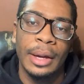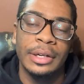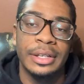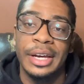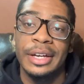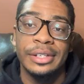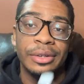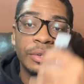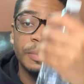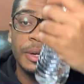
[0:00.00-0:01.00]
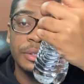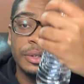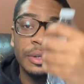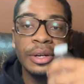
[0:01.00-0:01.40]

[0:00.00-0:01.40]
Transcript: Yeah, still no sponsor.